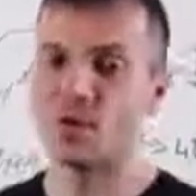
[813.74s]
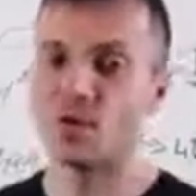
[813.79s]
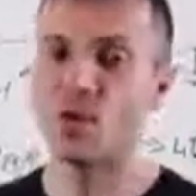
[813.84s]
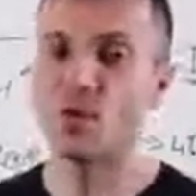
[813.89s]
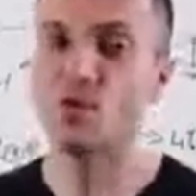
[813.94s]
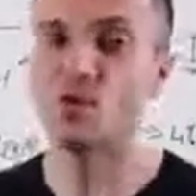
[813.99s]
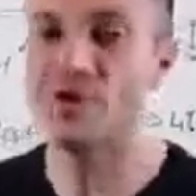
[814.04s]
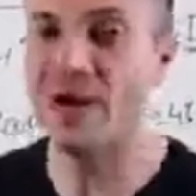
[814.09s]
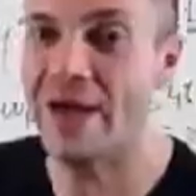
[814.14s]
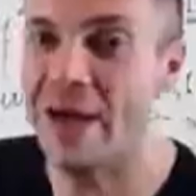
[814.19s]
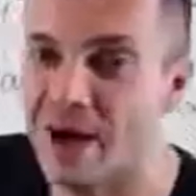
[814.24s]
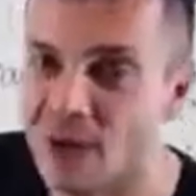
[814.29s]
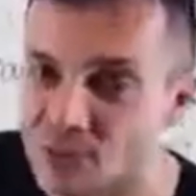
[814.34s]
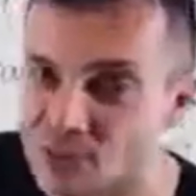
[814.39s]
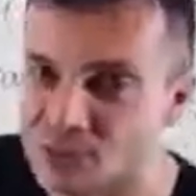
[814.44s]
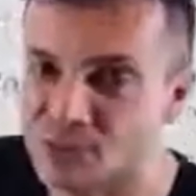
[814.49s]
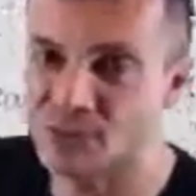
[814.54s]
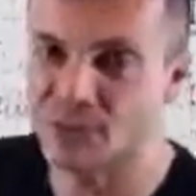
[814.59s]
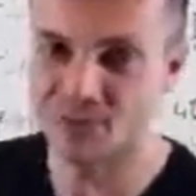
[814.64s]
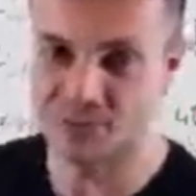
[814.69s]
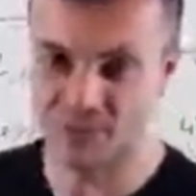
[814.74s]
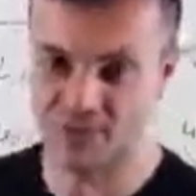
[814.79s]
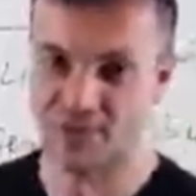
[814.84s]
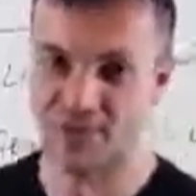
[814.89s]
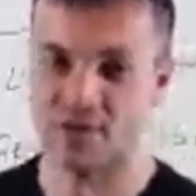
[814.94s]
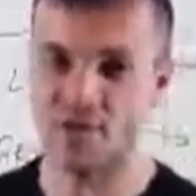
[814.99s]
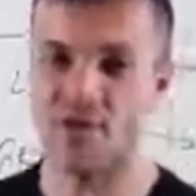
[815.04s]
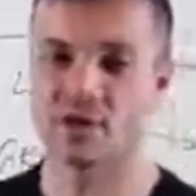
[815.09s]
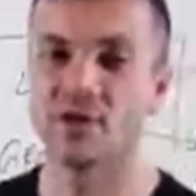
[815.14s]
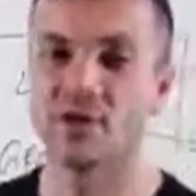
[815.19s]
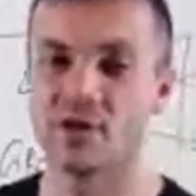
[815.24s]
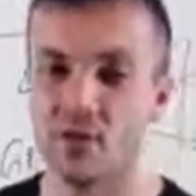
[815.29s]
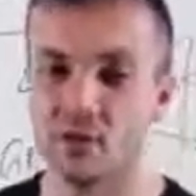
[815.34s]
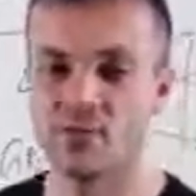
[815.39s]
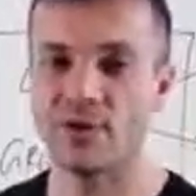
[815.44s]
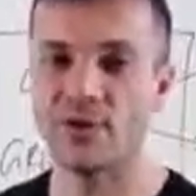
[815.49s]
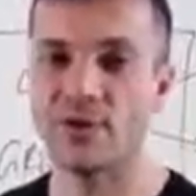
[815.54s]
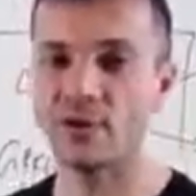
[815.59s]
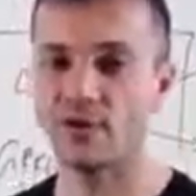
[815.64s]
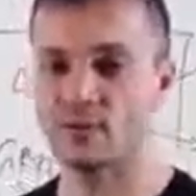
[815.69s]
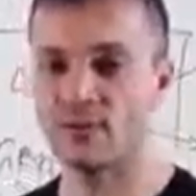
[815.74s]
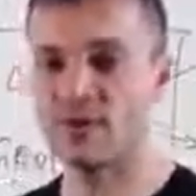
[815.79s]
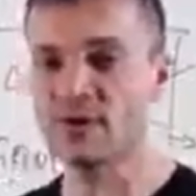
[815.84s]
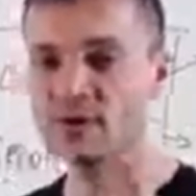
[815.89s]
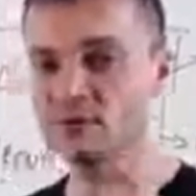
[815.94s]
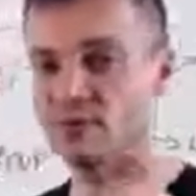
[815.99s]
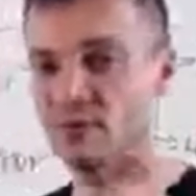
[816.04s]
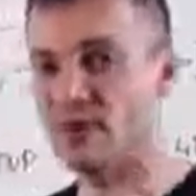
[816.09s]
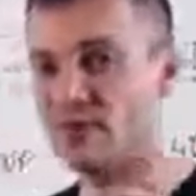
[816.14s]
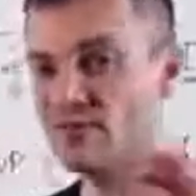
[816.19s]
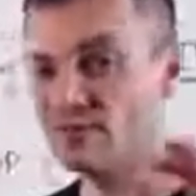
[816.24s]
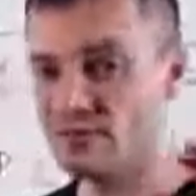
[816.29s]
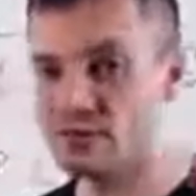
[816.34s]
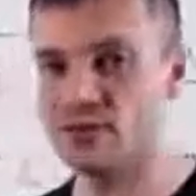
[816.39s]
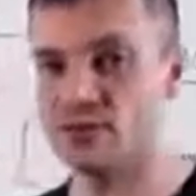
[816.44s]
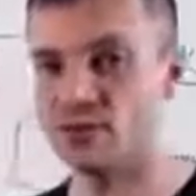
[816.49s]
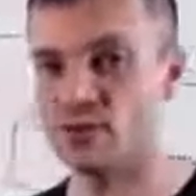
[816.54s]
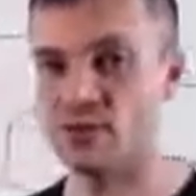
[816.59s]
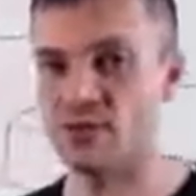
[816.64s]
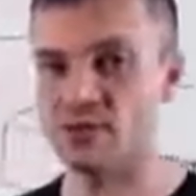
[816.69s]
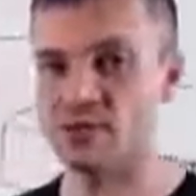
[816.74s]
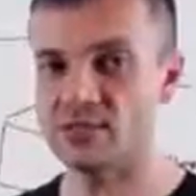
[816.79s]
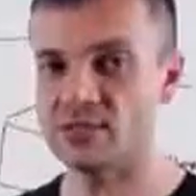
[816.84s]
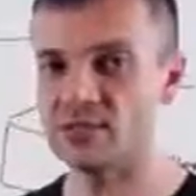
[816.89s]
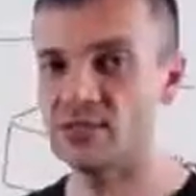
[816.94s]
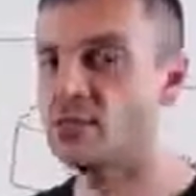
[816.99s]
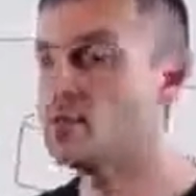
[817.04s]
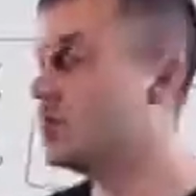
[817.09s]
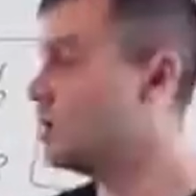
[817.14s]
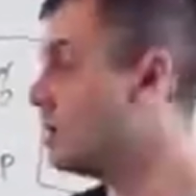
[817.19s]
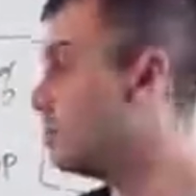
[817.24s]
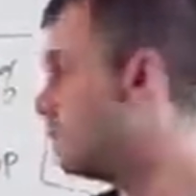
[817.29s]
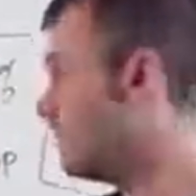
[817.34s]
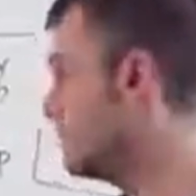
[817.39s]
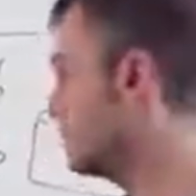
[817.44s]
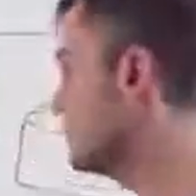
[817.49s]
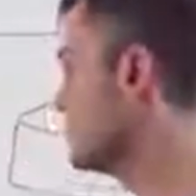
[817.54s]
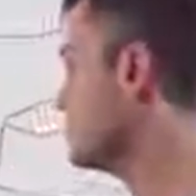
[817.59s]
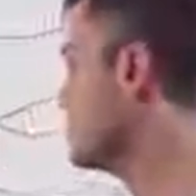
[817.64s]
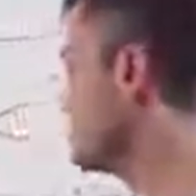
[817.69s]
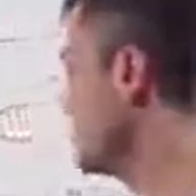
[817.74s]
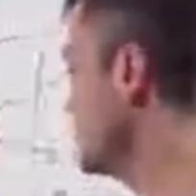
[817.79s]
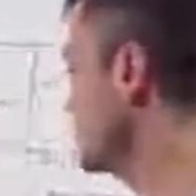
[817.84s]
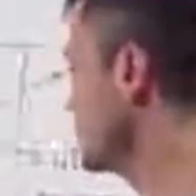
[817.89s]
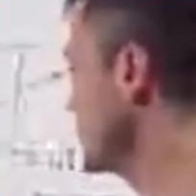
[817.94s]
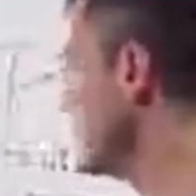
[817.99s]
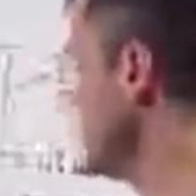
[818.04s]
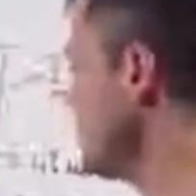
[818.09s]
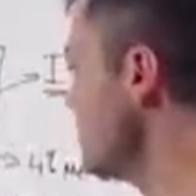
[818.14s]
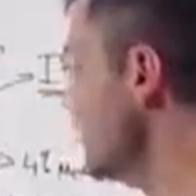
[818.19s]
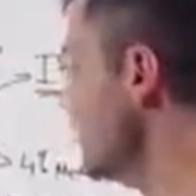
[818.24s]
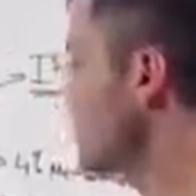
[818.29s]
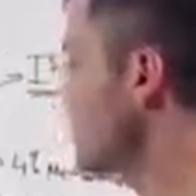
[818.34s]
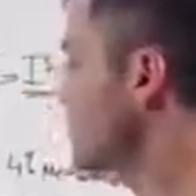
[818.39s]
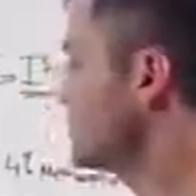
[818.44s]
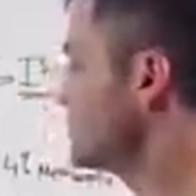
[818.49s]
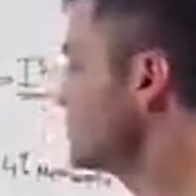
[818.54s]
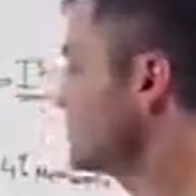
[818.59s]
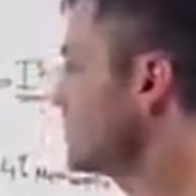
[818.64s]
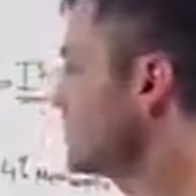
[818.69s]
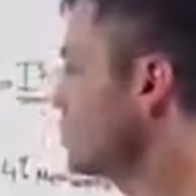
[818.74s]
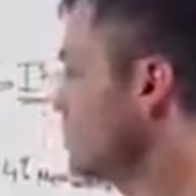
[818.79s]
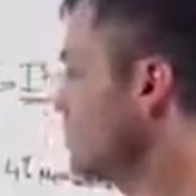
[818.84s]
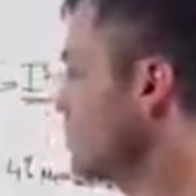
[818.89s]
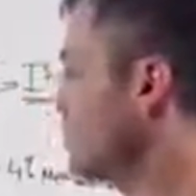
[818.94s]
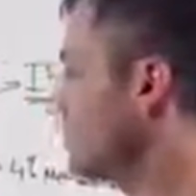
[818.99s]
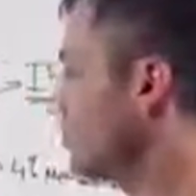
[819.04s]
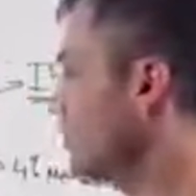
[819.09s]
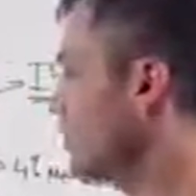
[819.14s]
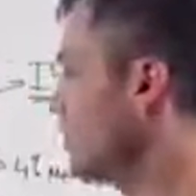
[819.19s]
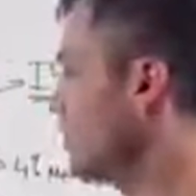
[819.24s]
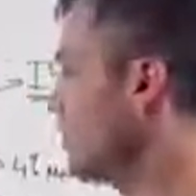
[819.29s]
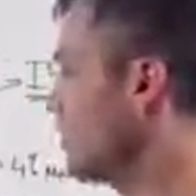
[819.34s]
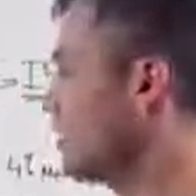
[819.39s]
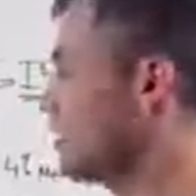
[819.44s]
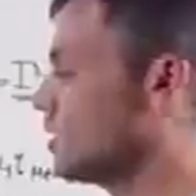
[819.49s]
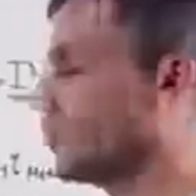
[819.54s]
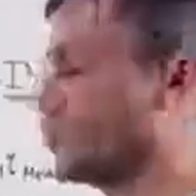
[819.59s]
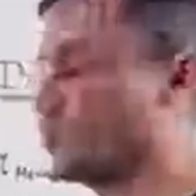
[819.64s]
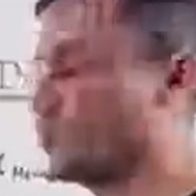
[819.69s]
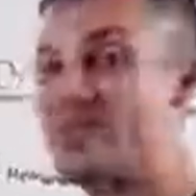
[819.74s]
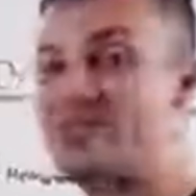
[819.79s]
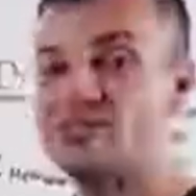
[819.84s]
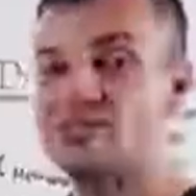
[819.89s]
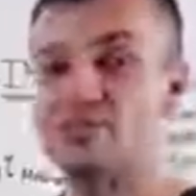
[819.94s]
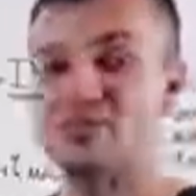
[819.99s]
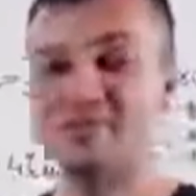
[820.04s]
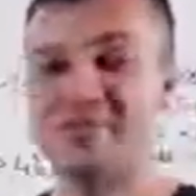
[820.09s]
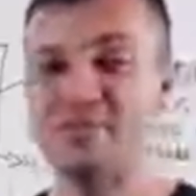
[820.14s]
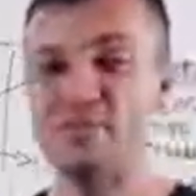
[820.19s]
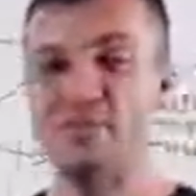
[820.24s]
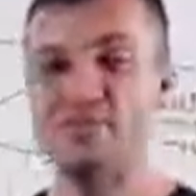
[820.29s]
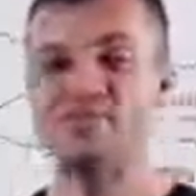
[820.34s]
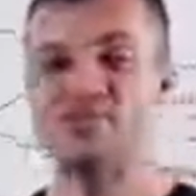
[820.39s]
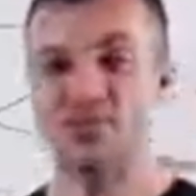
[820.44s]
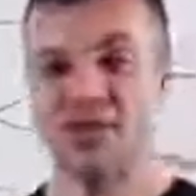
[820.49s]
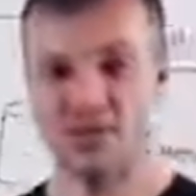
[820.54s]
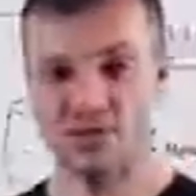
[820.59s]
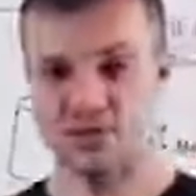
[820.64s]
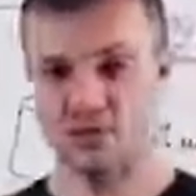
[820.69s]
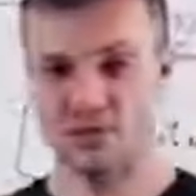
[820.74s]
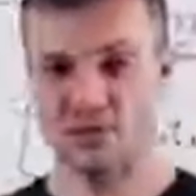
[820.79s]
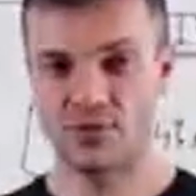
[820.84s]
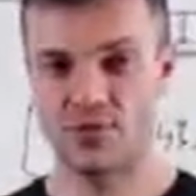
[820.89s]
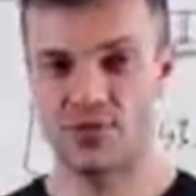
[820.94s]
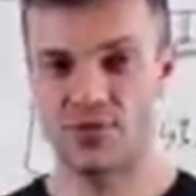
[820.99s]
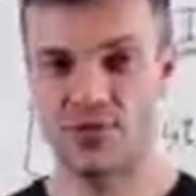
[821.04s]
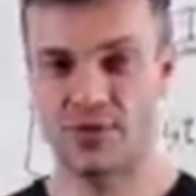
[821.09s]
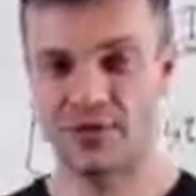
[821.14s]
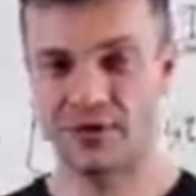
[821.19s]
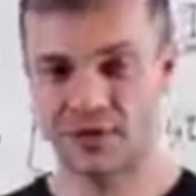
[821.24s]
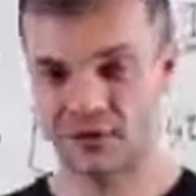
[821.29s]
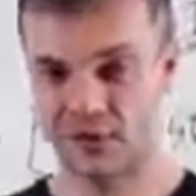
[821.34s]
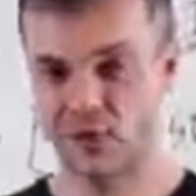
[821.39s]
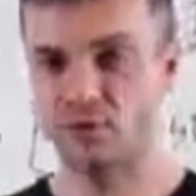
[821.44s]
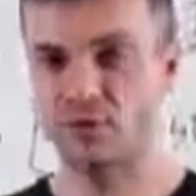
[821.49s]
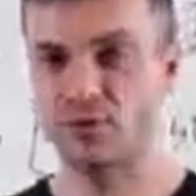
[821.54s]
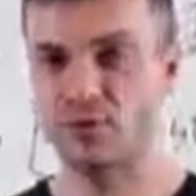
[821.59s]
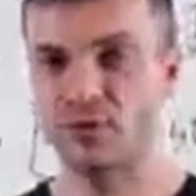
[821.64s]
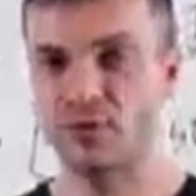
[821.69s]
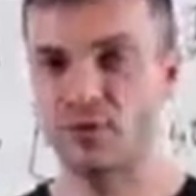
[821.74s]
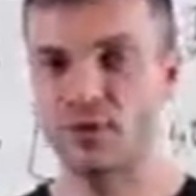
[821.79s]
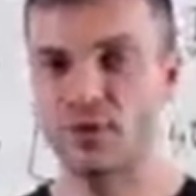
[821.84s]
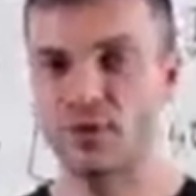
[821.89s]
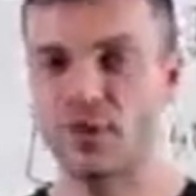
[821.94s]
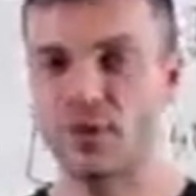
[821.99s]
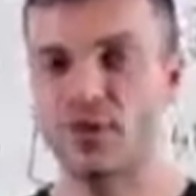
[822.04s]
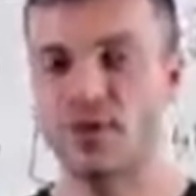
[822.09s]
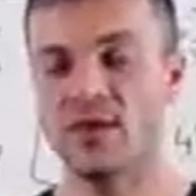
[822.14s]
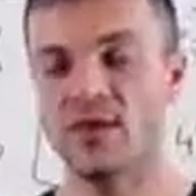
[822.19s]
call you out. Okay, we're gonna call you out, because my vision, you guys, my vision is every single member. We need to keep each other accountable